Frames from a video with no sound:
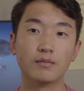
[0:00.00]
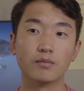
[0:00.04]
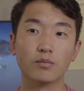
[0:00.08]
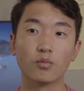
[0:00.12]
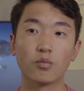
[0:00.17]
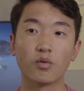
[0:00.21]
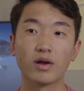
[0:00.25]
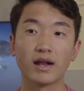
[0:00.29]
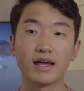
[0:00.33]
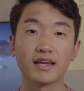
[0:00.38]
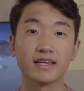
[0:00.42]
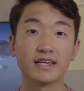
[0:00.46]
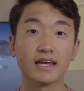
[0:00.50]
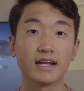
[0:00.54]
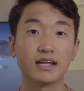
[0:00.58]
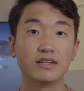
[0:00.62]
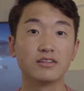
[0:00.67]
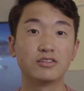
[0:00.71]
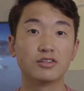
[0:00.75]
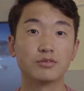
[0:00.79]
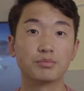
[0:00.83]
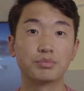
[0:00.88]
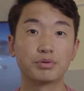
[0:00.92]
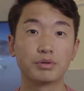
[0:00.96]
when I get
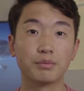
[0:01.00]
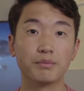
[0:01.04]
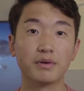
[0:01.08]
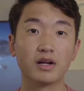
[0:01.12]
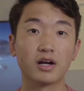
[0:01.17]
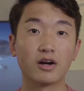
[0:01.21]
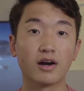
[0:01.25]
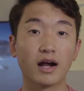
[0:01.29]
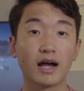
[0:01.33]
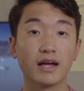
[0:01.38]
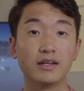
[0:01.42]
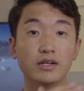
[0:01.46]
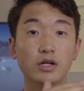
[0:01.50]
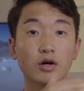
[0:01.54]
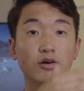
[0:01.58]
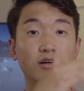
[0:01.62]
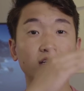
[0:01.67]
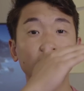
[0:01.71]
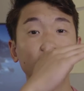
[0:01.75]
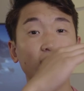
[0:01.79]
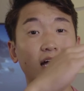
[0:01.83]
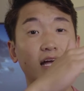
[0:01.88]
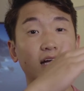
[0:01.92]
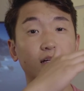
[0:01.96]
into Premiere, I know
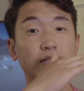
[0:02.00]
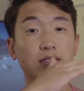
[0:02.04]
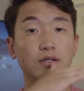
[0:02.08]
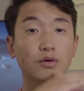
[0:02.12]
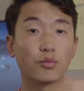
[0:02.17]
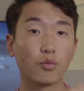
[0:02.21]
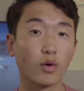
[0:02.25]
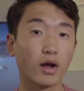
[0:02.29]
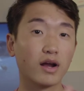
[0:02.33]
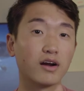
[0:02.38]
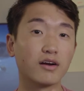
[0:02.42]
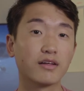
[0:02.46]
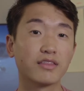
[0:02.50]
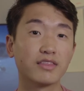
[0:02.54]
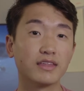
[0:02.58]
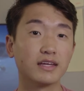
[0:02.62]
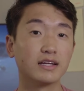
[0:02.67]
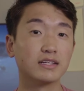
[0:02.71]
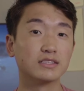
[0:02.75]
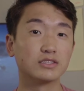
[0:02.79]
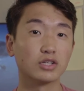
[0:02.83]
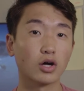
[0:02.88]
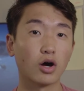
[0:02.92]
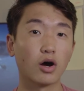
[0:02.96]
exactly where
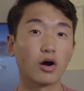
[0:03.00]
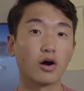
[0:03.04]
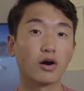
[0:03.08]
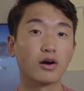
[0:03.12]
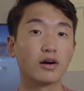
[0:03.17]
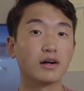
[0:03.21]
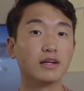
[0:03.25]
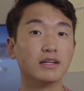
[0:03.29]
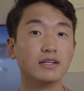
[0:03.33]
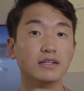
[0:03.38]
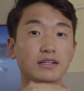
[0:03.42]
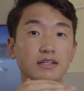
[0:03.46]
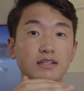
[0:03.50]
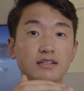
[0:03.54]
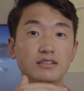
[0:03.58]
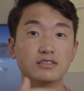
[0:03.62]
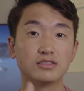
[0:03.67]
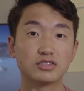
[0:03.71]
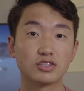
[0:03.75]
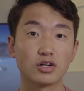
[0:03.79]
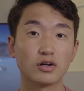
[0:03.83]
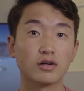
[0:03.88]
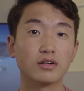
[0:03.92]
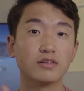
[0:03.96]
things are in
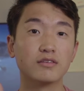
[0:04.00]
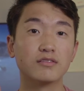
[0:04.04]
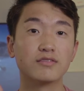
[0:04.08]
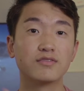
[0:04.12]
certain